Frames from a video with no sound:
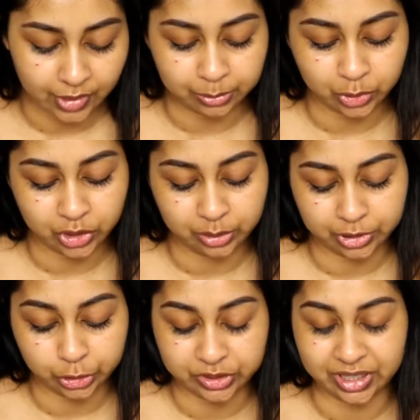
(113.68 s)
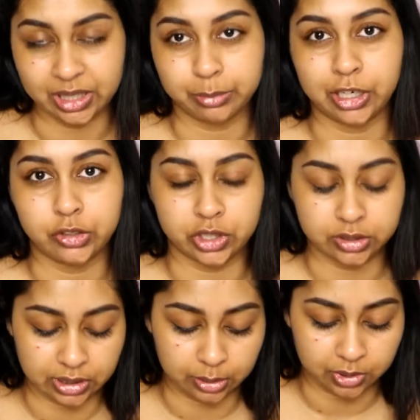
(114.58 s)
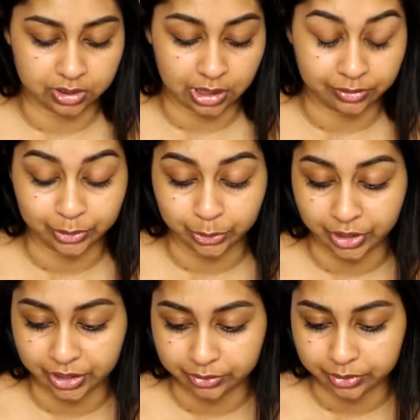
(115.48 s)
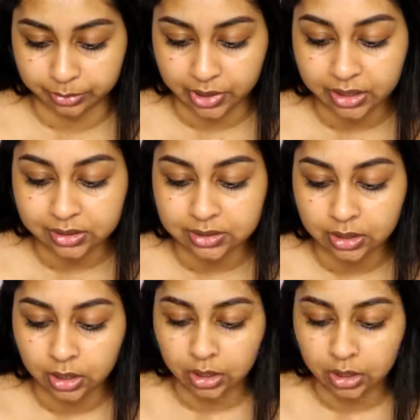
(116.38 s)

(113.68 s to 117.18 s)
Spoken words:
I'm not going to be using any brow gel today because I haven't got any from NYX.